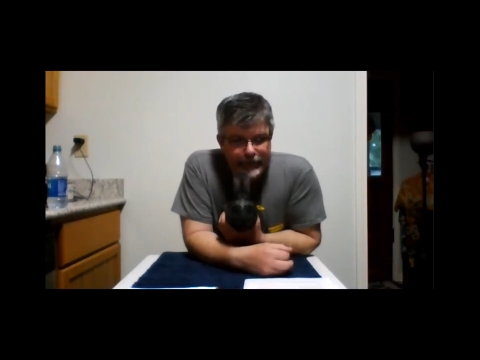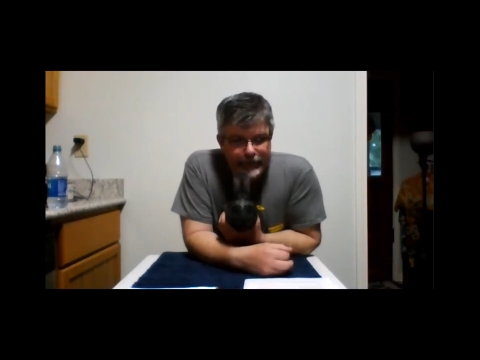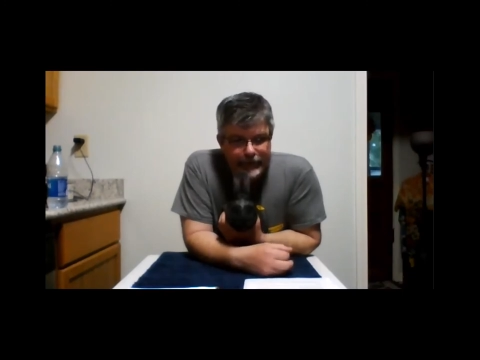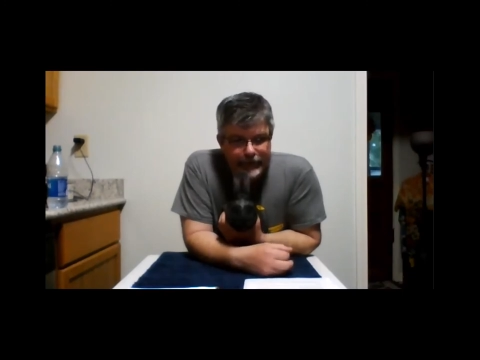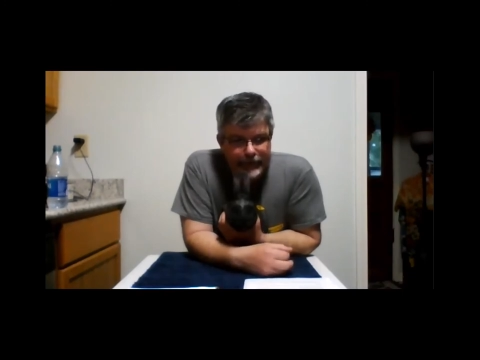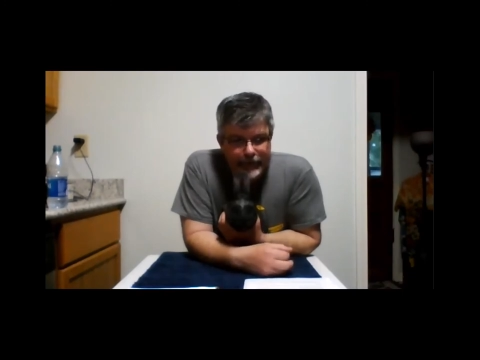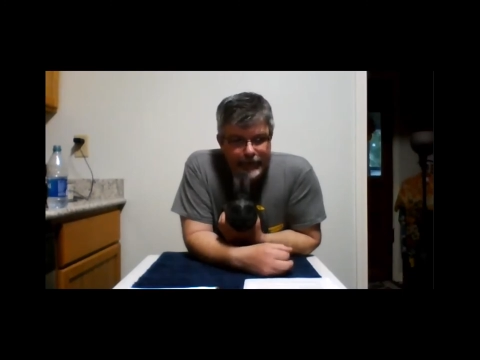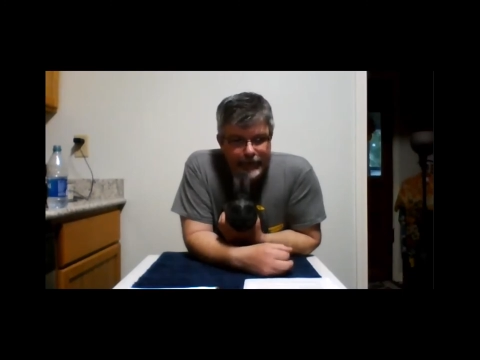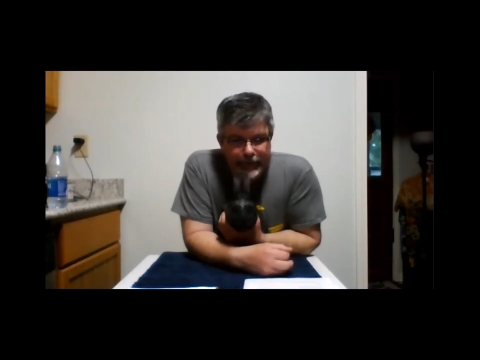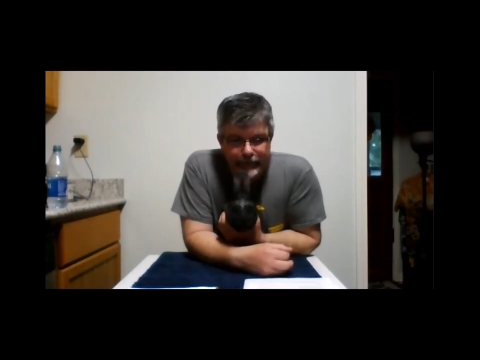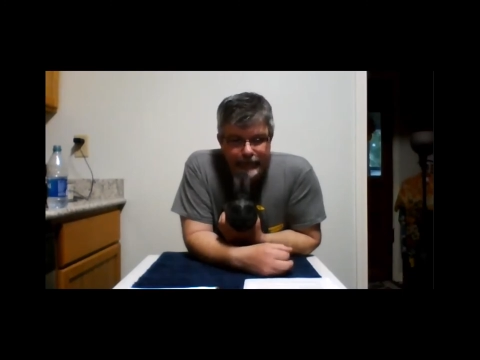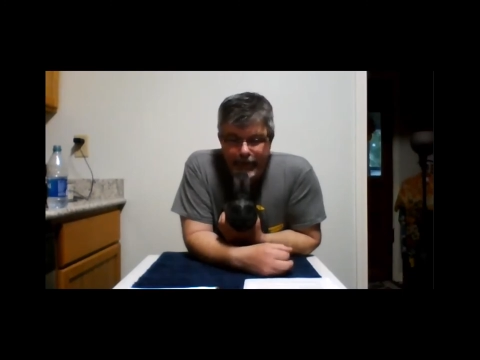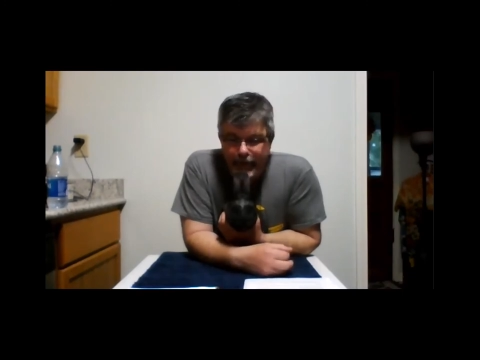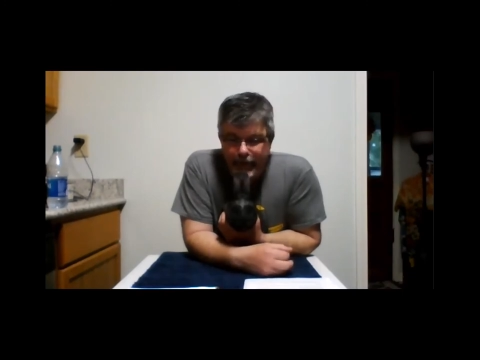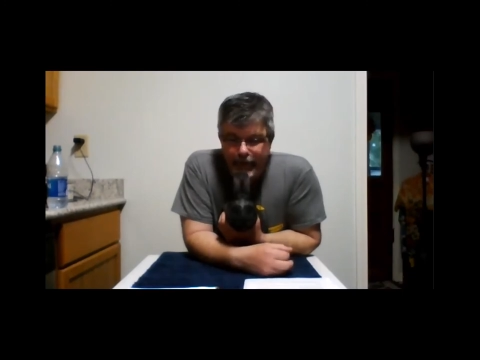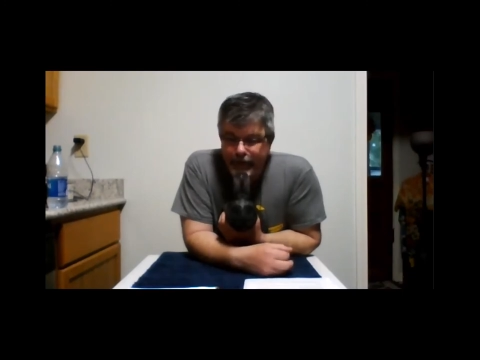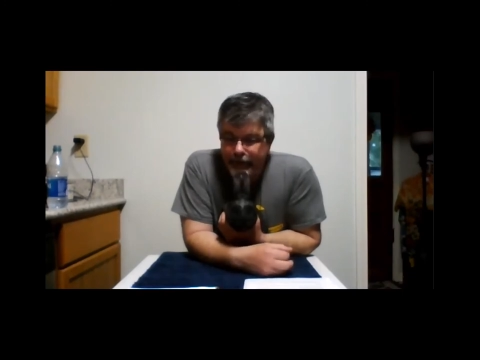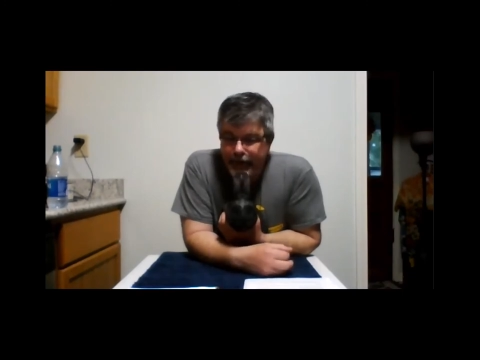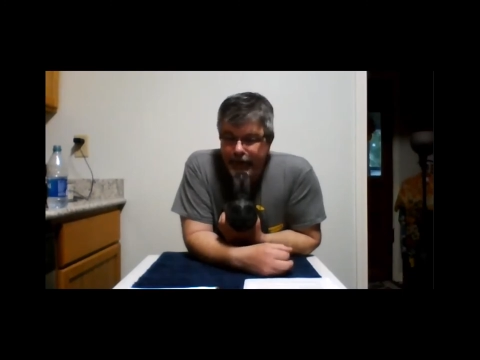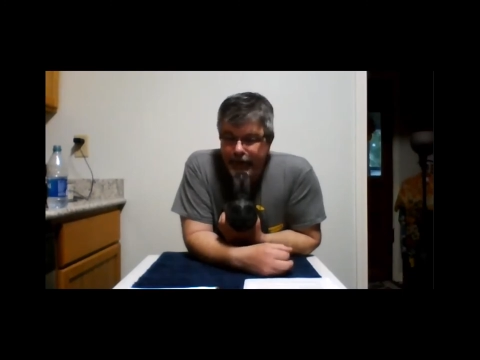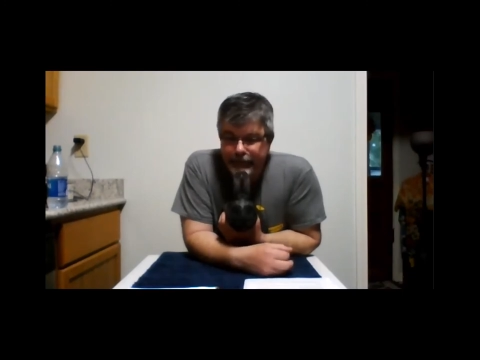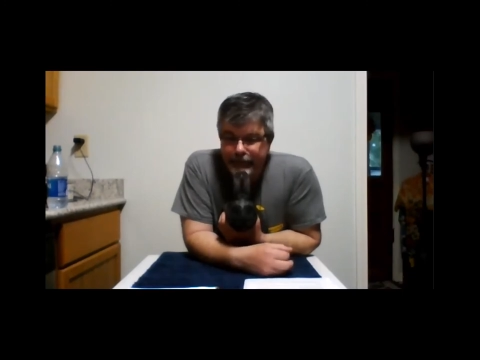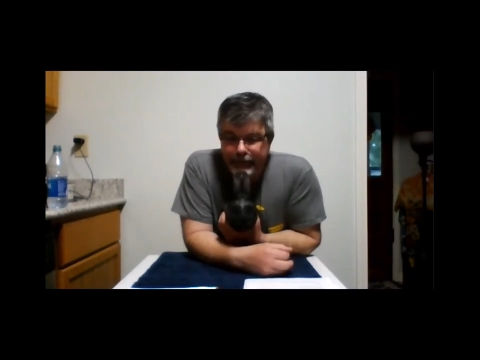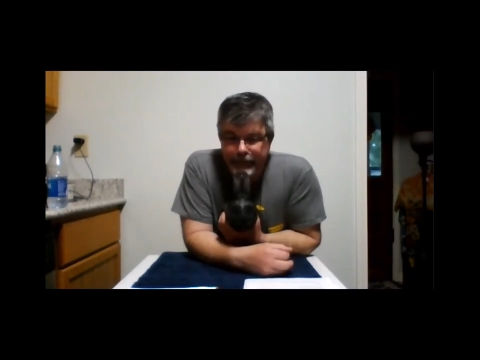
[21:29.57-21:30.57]
and if they
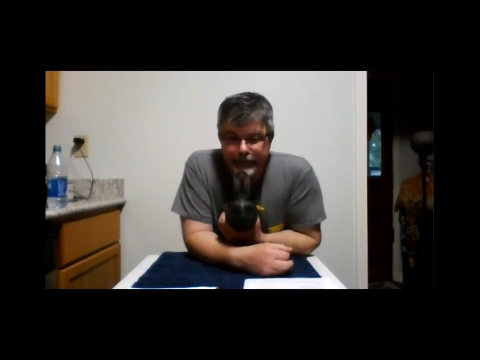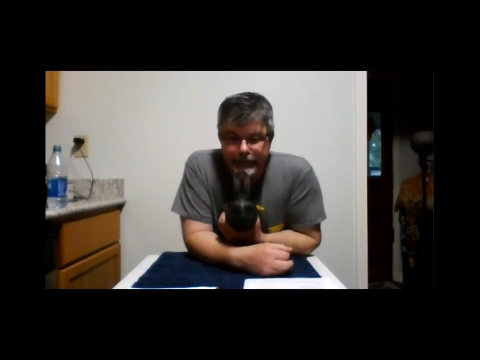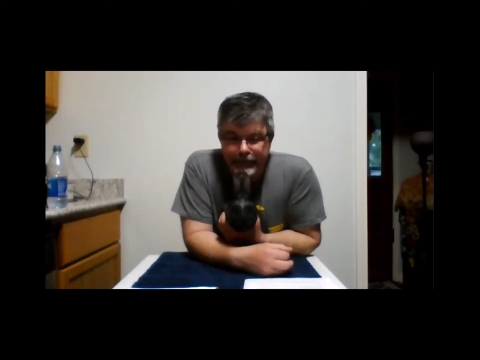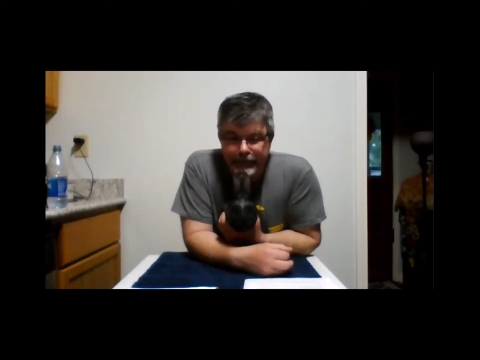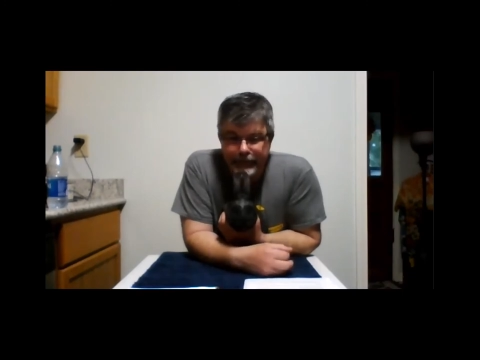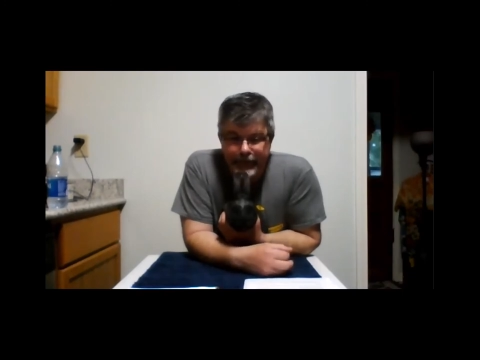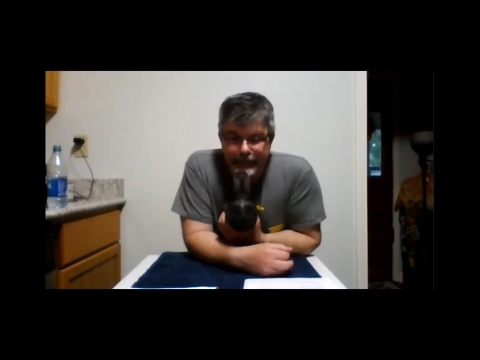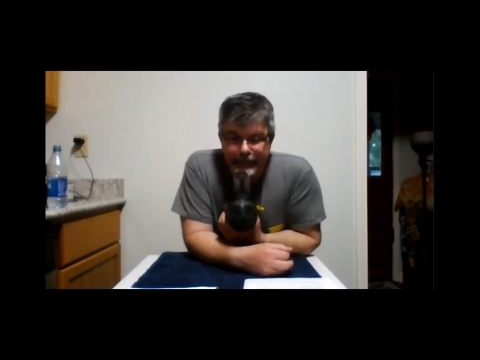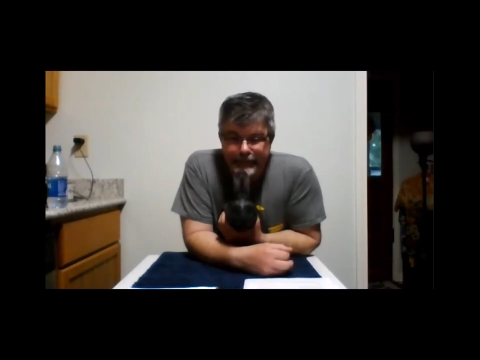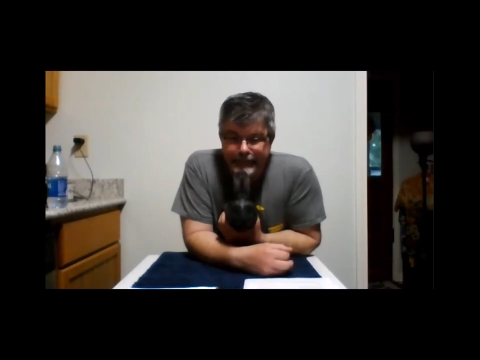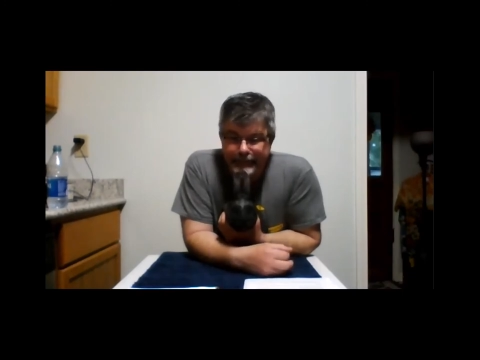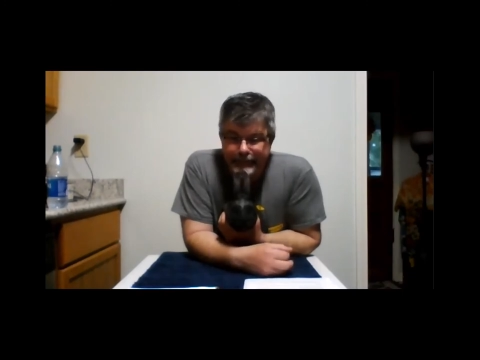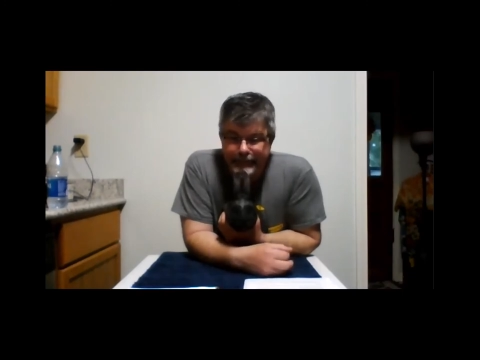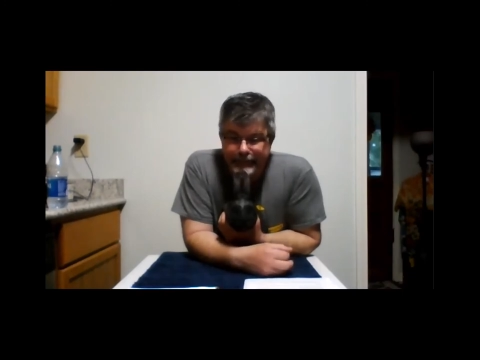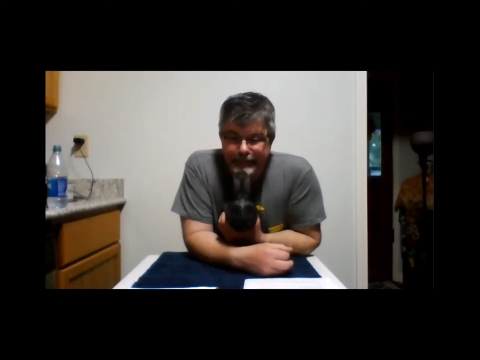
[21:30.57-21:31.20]
don't have good type,